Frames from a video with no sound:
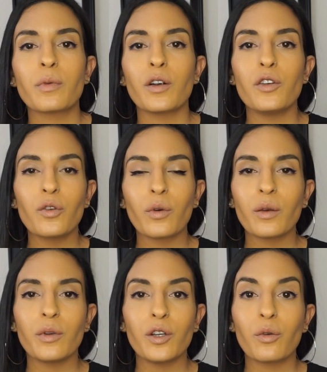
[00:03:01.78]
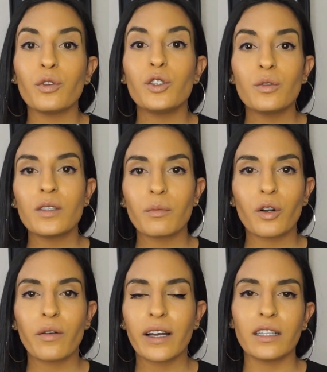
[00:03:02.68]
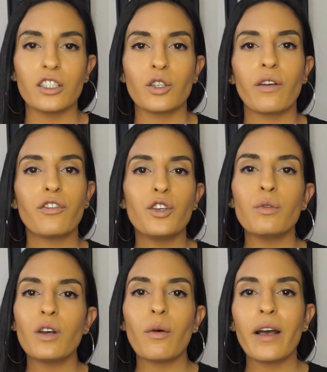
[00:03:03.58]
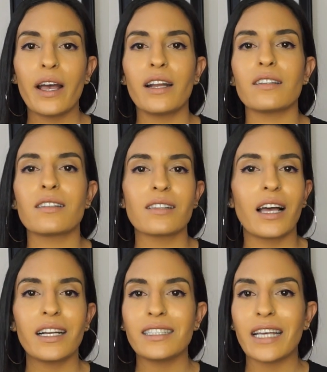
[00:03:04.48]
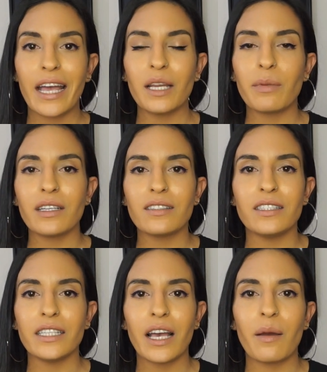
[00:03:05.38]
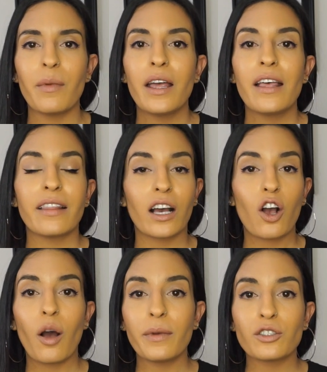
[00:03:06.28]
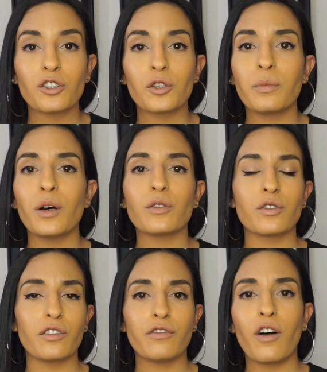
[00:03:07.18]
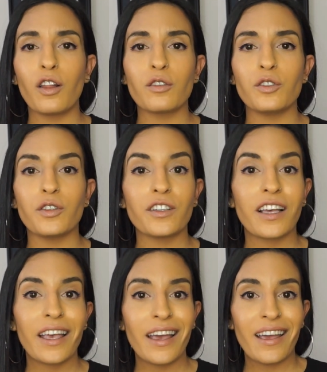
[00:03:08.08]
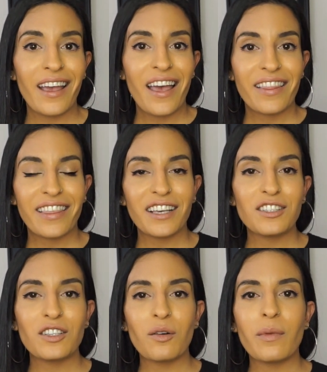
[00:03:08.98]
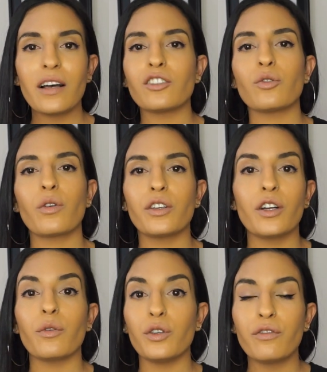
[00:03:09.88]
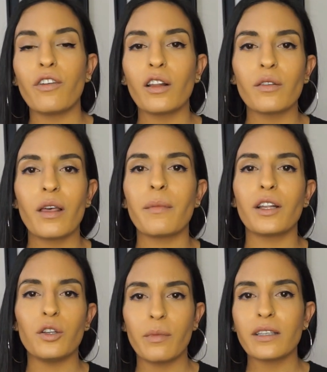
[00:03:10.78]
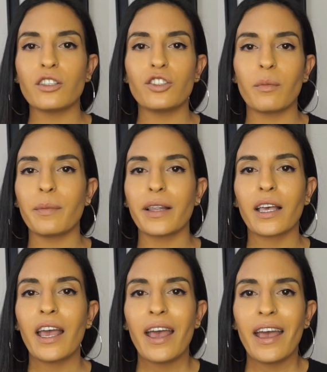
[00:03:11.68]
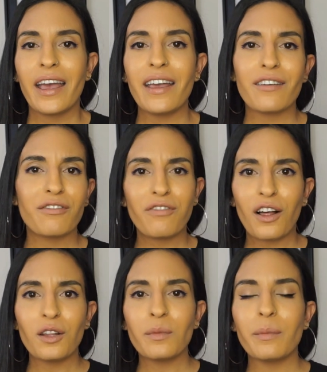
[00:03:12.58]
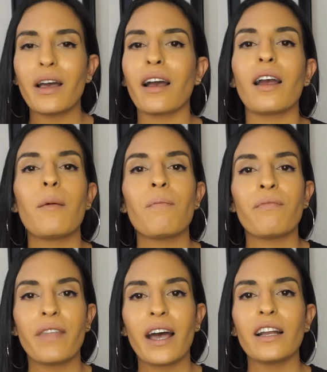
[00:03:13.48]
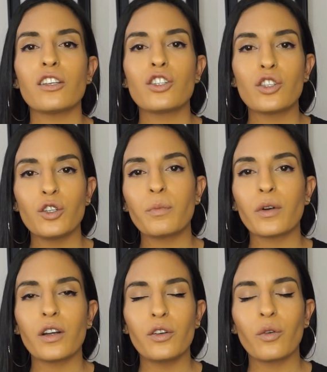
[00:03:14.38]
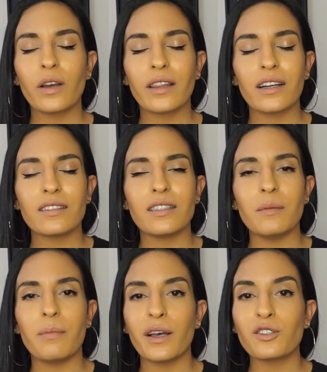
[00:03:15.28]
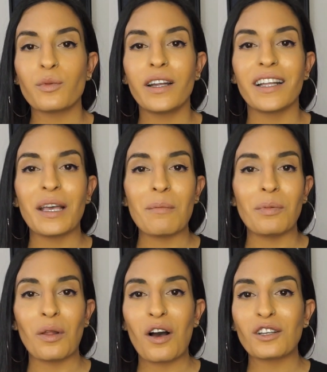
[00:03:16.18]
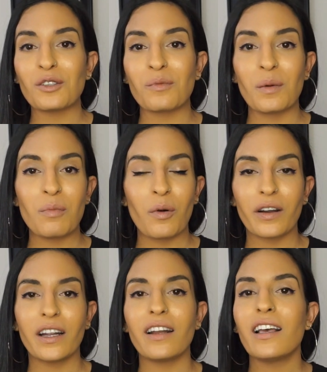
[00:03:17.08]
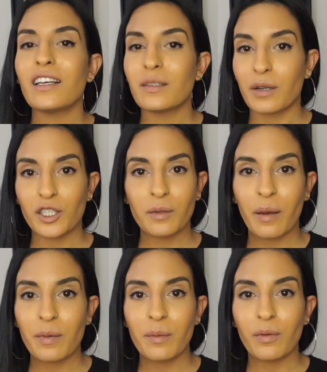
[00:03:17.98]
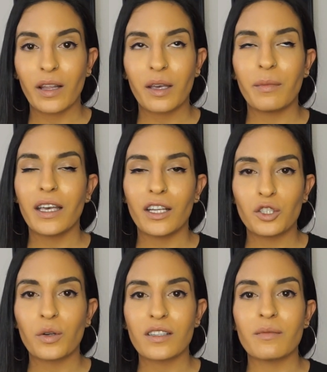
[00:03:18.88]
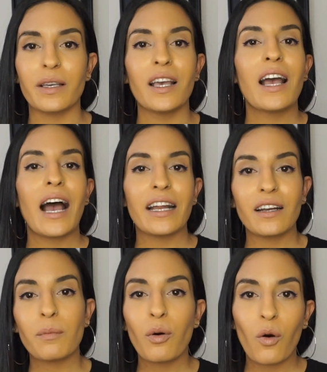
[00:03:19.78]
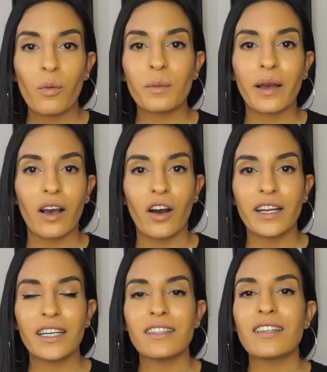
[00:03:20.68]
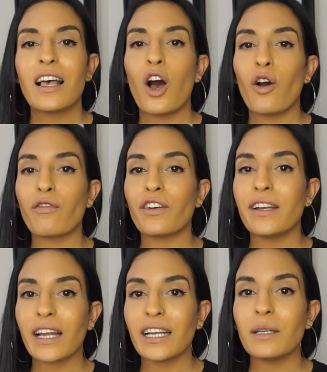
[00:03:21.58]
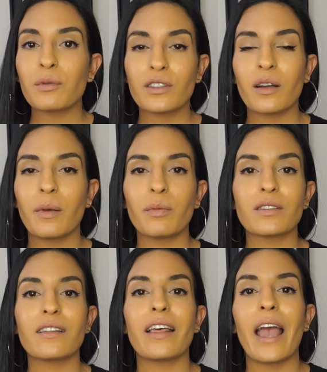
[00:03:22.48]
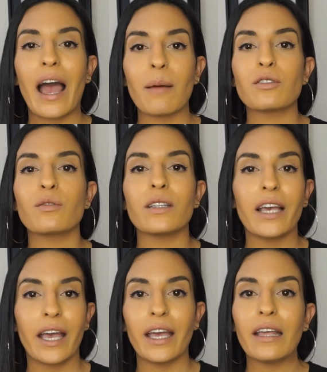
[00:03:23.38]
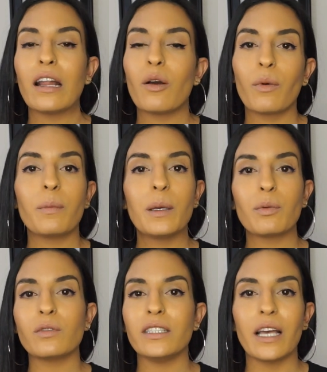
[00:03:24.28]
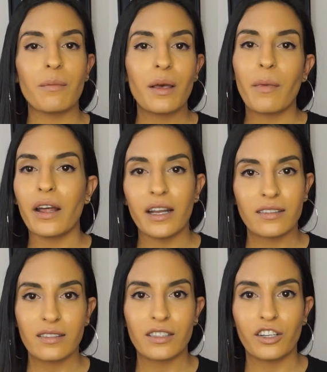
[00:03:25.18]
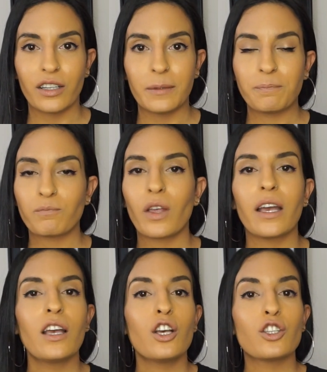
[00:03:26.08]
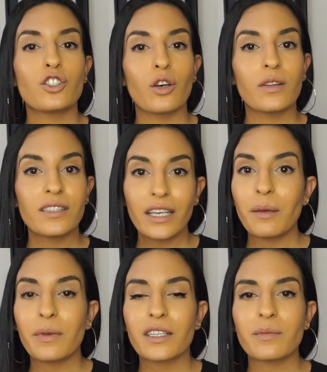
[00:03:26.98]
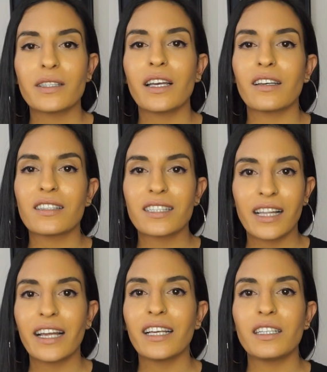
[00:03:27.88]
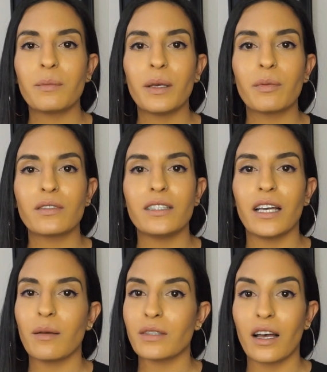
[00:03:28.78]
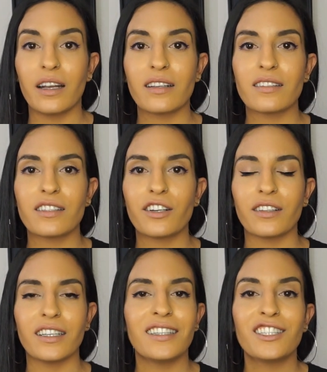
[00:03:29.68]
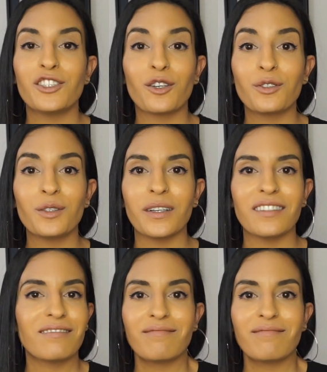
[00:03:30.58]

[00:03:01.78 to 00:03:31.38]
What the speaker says: annoying when you don't use them correctly. So if you go ahead and slide into anybody's DM that comments on your post or follows you and you're like, hey, thanks so much, or you follow them and then you message them and be like, hey, follow me back. That is super annoying. That is the best way to get blocked, reported, especially by people like me. And trust me, I did a poll with my audience. Over 90% of people said they absolutely hate when people DM them unnecessarily, okay? So the second biggest mistake is sliding into people's DMs unnecessarily. Don't do it.